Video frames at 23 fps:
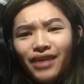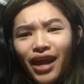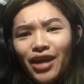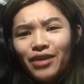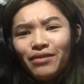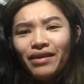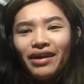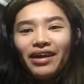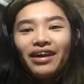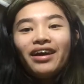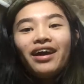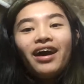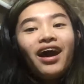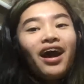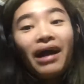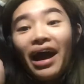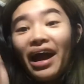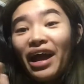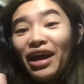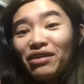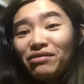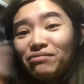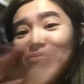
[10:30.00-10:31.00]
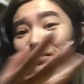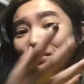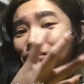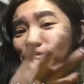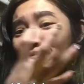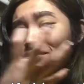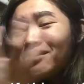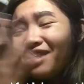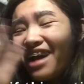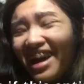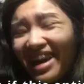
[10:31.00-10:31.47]
Anyway, I have
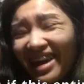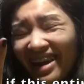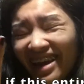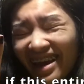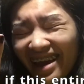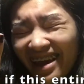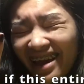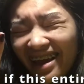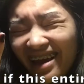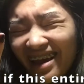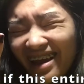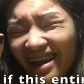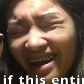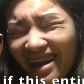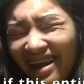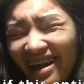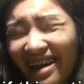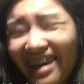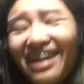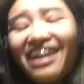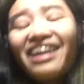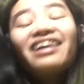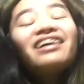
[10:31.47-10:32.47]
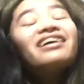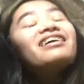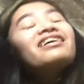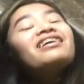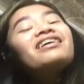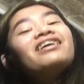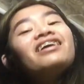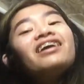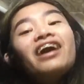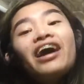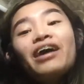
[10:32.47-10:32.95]
been writing.
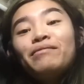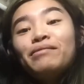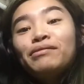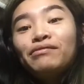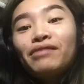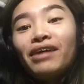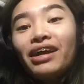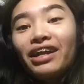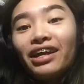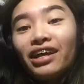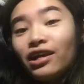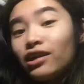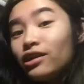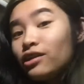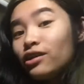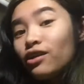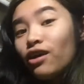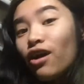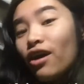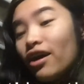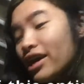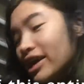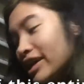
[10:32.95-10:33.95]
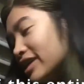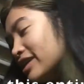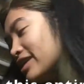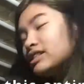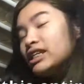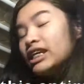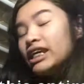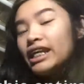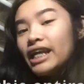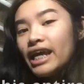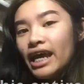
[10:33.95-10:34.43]
I've been writing a lot.
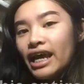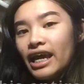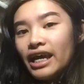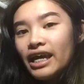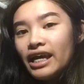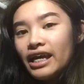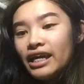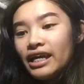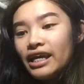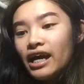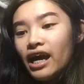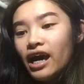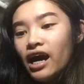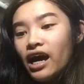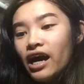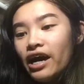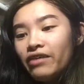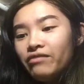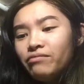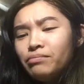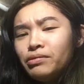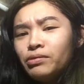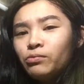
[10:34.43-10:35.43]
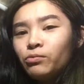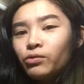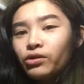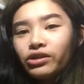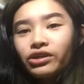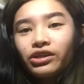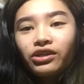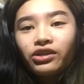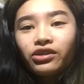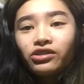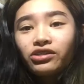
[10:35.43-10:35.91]
Today, I've been
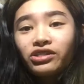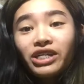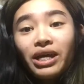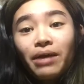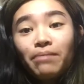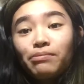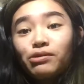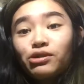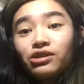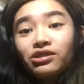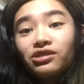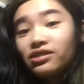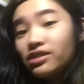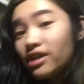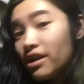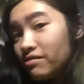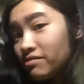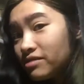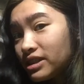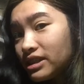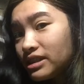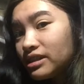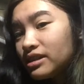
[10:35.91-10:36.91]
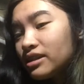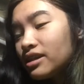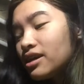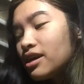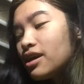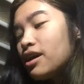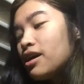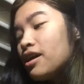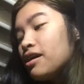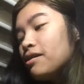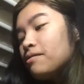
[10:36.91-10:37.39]
working on chapter 7,
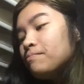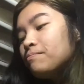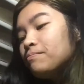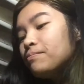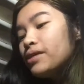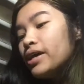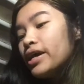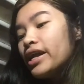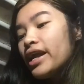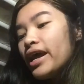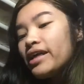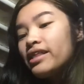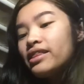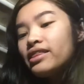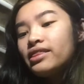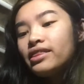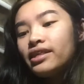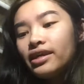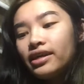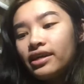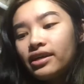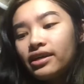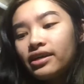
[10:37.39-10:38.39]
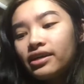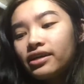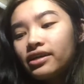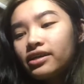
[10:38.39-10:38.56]
but I think